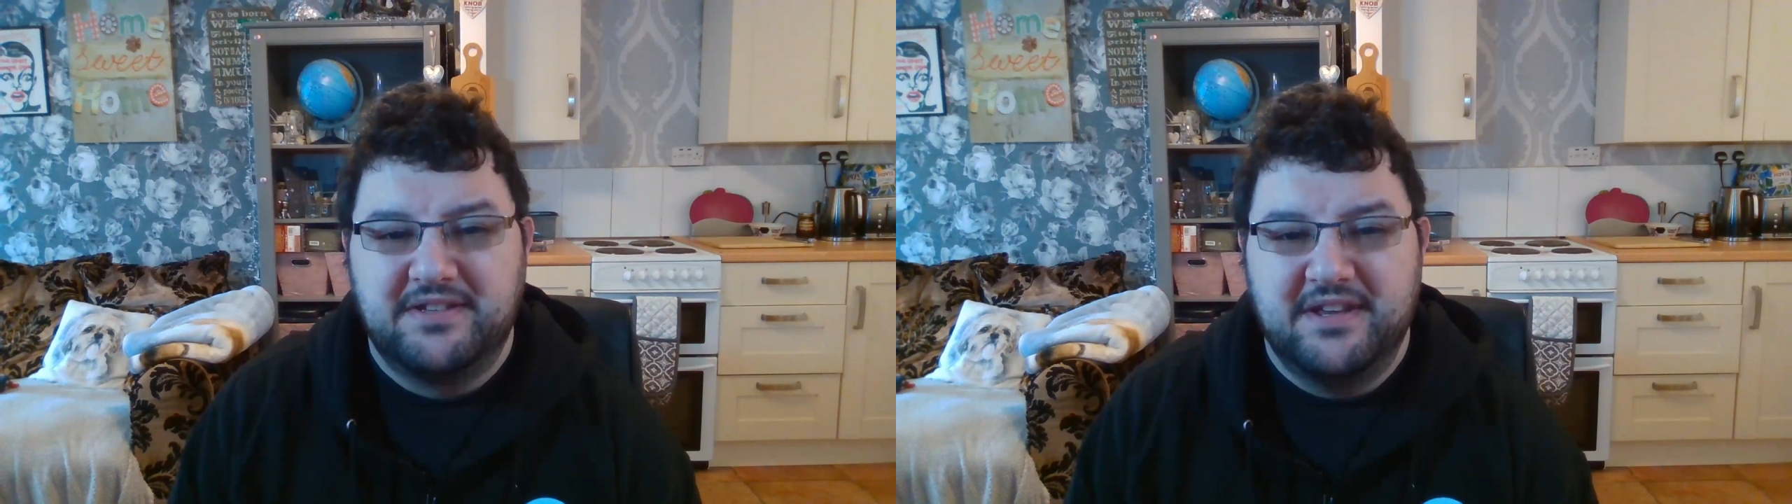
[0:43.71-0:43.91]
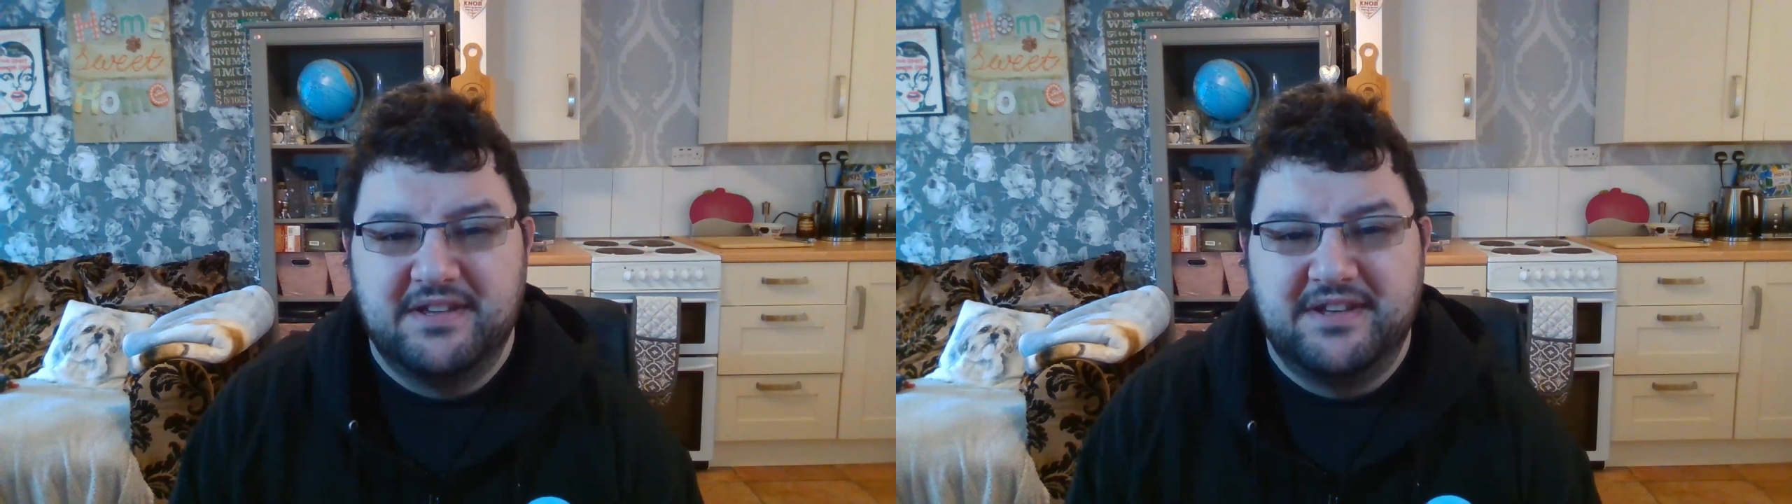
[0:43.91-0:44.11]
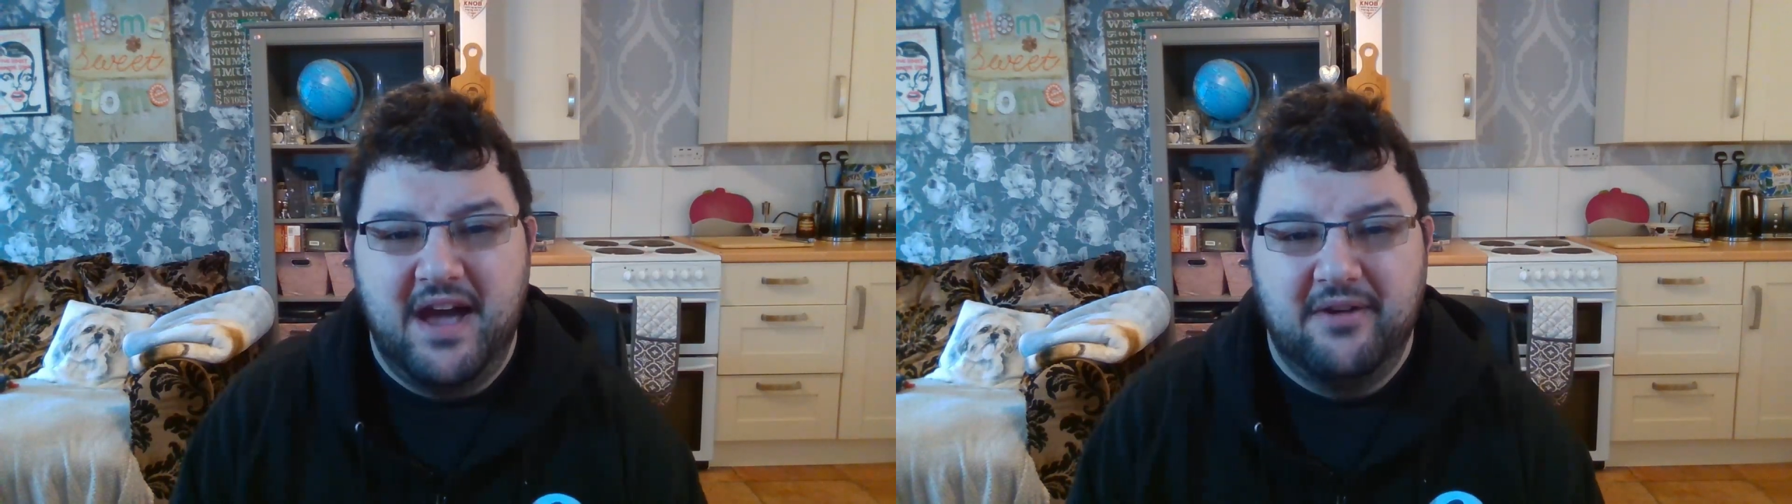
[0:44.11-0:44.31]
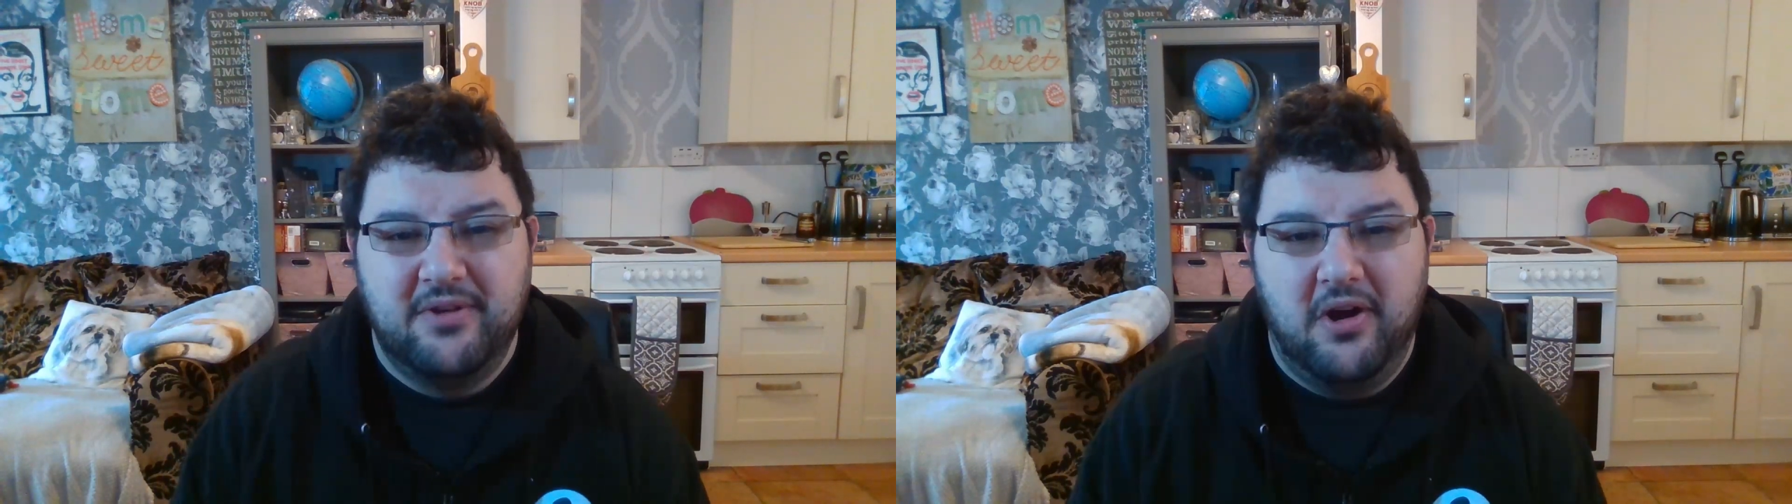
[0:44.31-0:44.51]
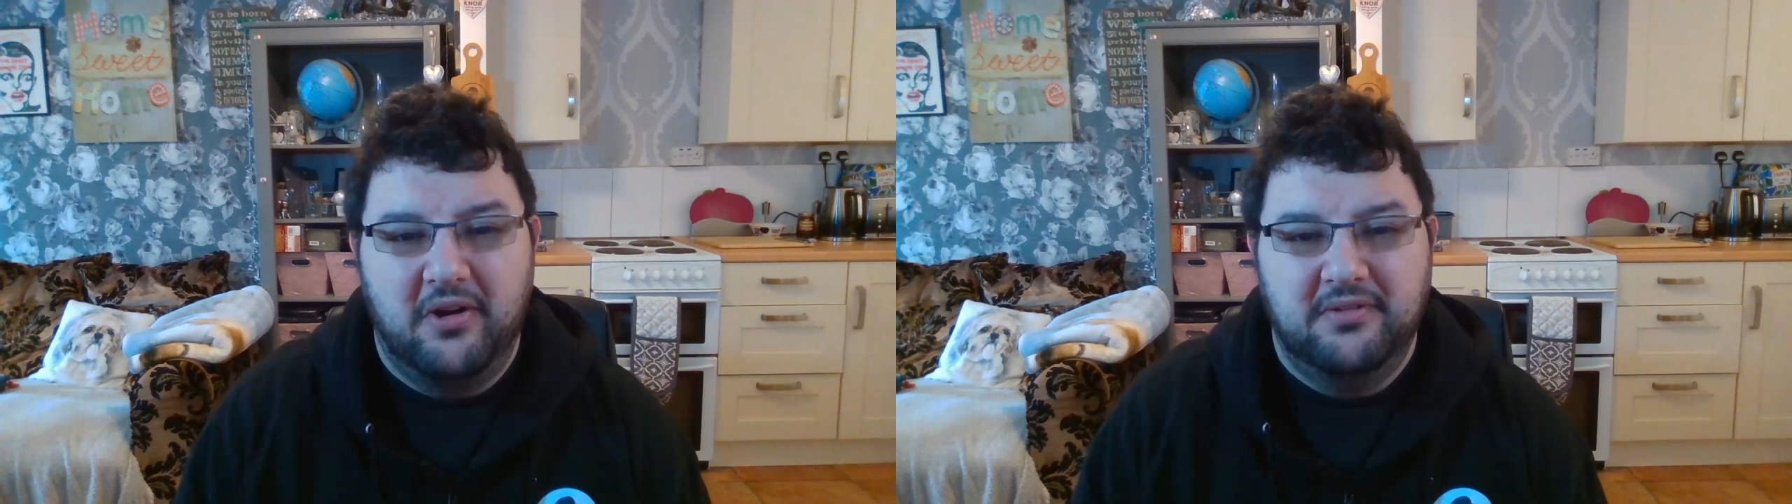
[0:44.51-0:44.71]
that it's now
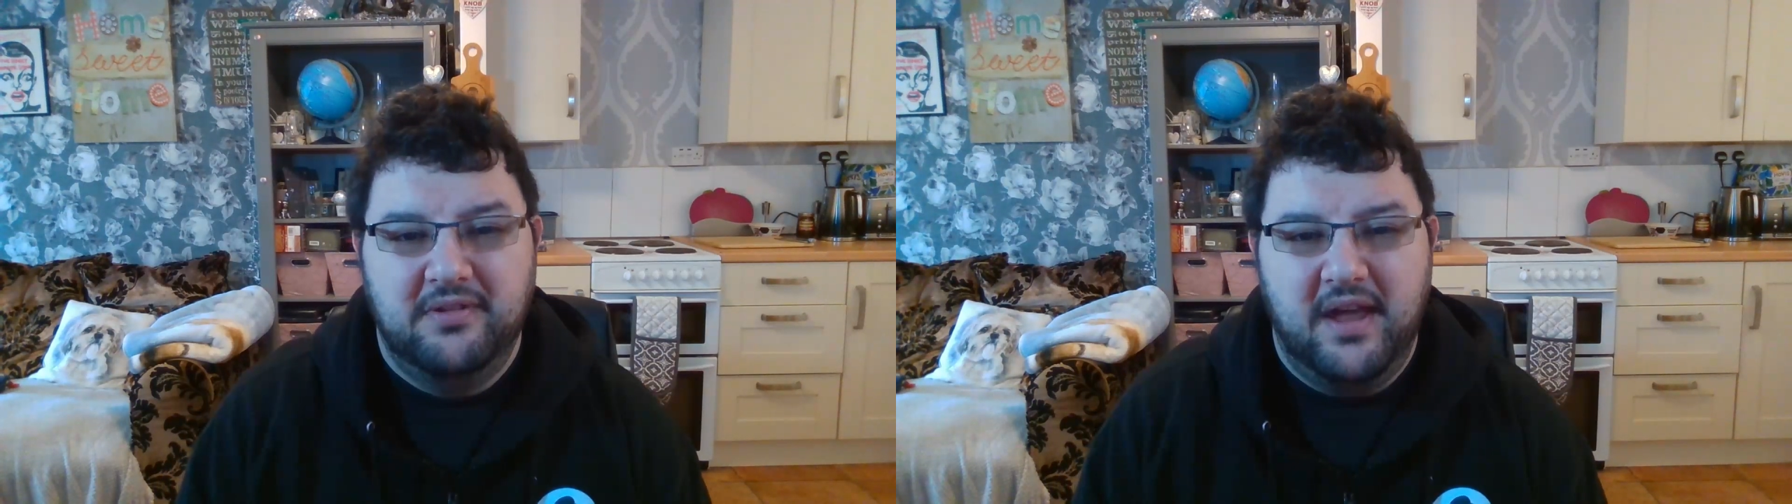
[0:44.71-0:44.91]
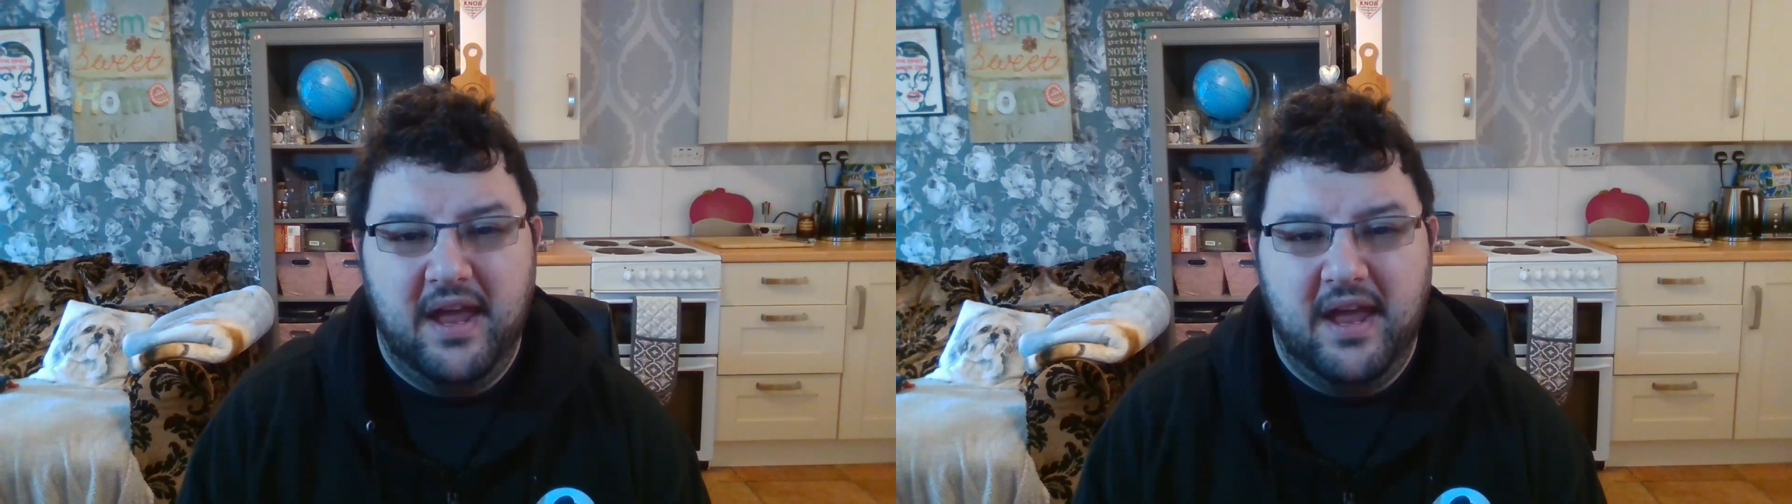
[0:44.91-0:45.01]
gone